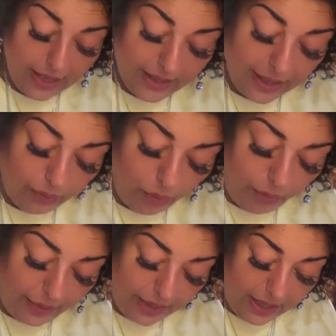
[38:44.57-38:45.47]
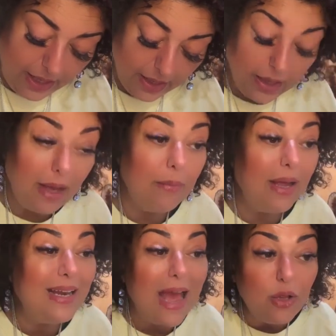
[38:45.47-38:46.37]
and that will be,
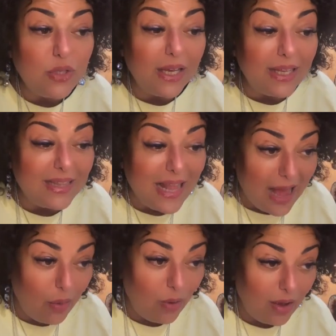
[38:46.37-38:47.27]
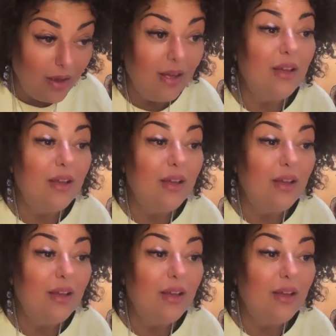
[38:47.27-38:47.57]
I'm announcing it now.